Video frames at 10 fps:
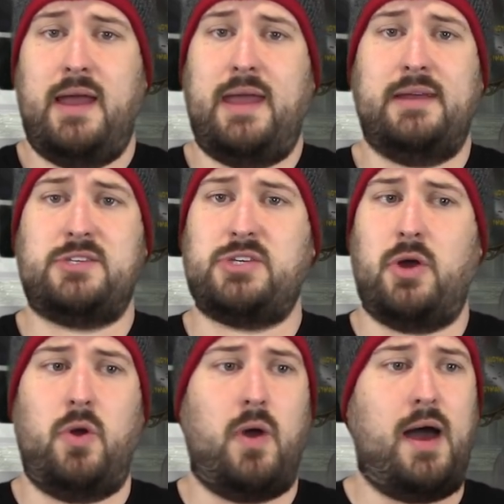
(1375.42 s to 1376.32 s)
And
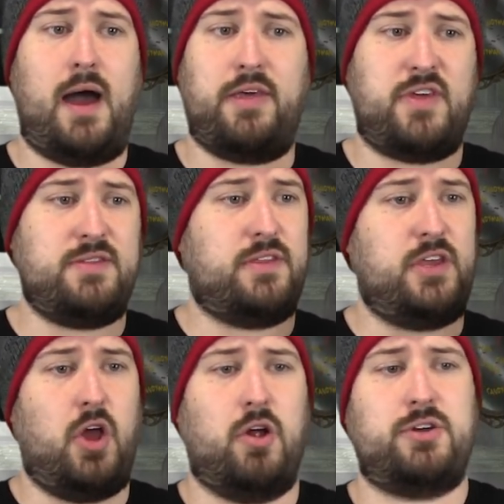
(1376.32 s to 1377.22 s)
so I think that
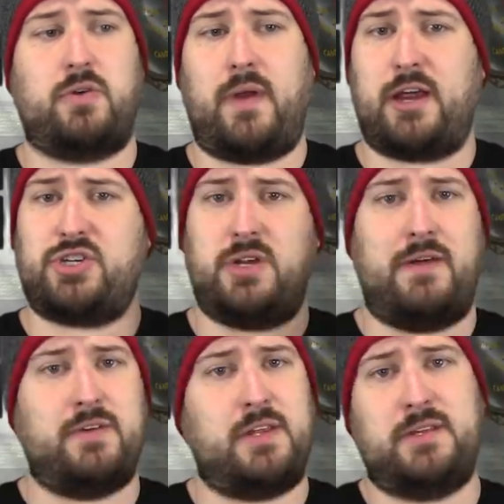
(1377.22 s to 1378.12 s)
the art direction
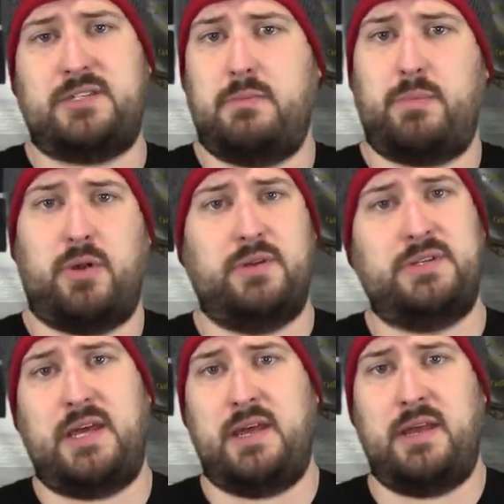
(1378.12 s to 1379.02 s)
and everything that Tim
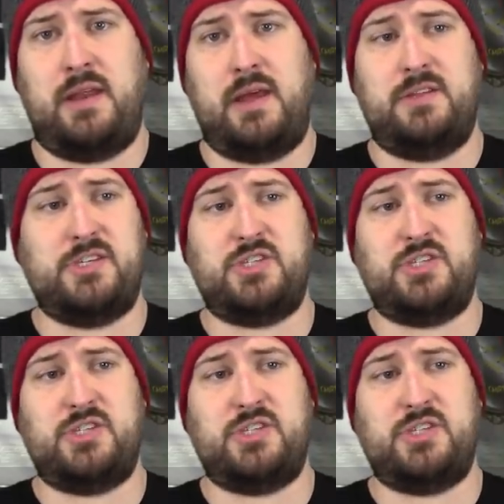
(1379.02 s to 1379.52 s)
Burton did,